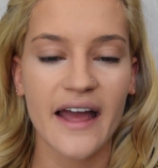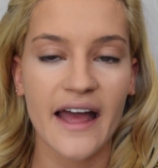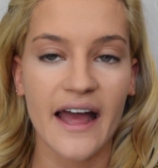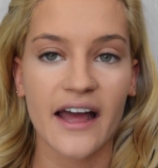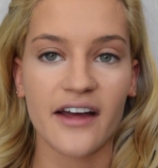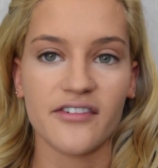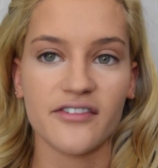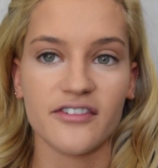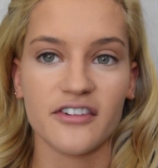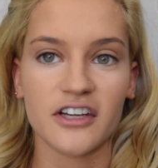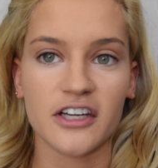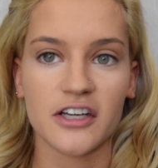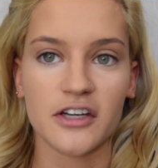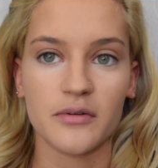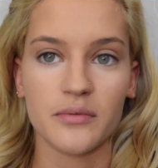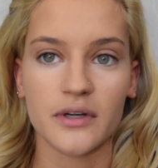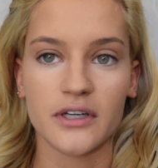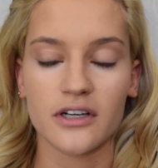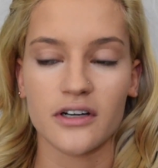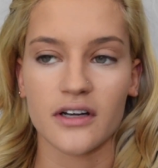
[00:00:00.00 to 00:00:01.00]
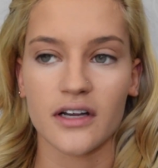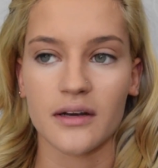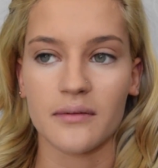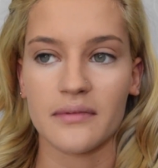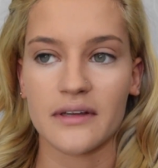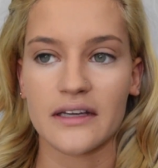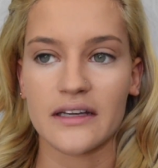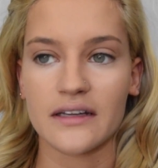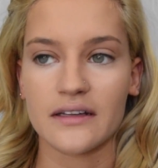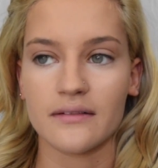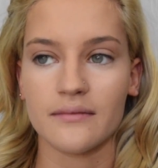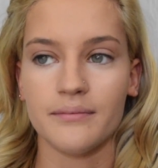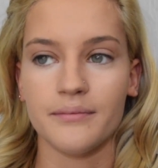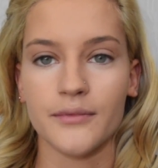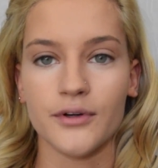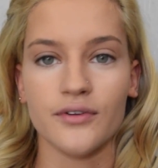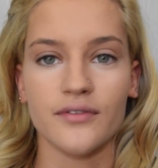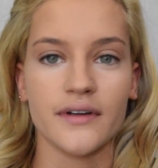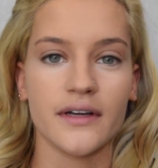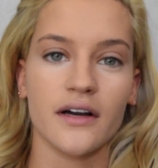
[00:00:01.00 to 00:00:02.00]
heavy when you're going to be
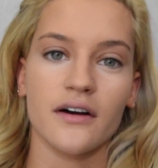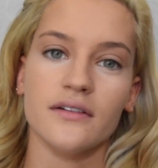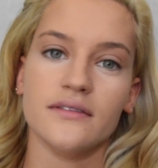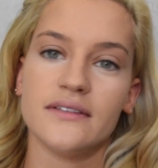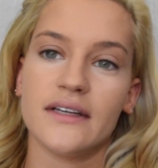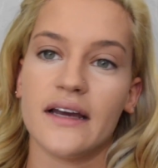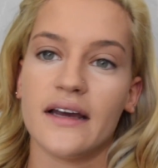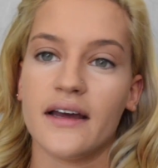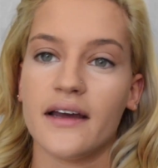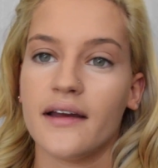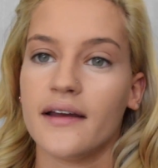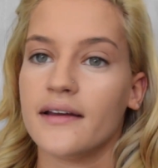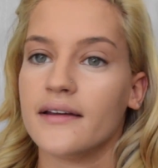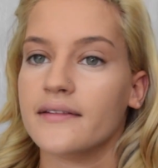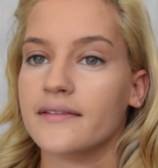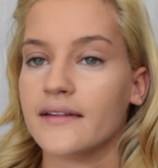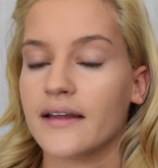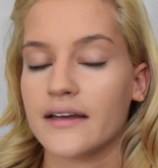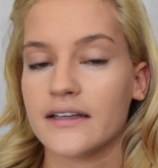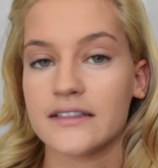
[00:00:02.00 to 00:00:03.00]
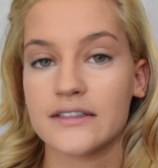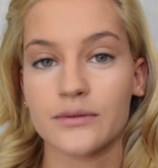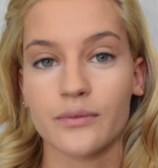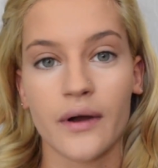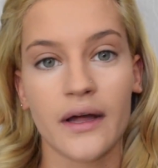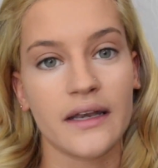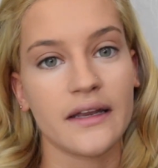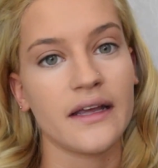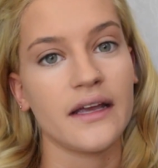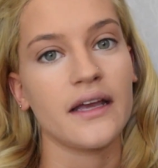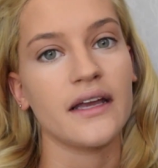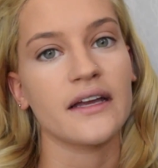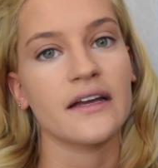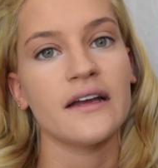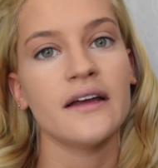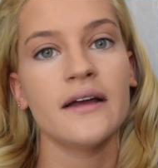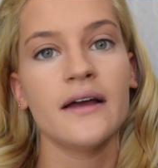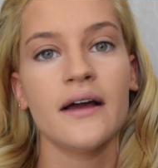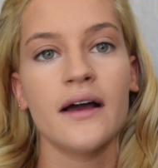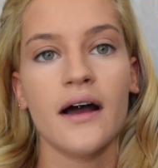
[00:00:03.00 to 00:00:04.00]
moving all day and like sweating.
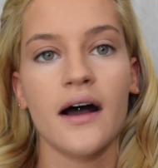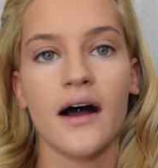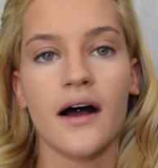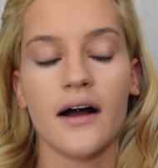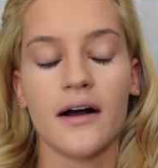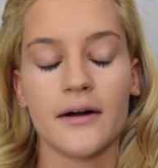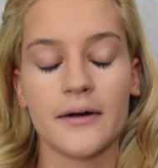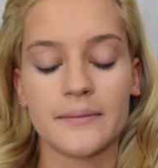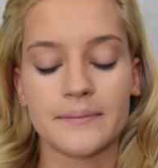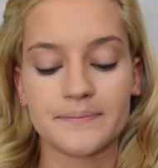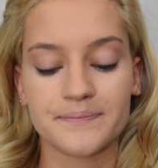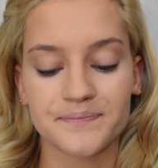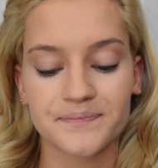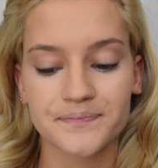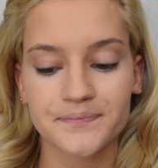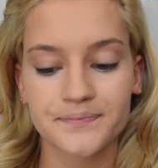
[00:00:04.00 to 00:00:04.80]
I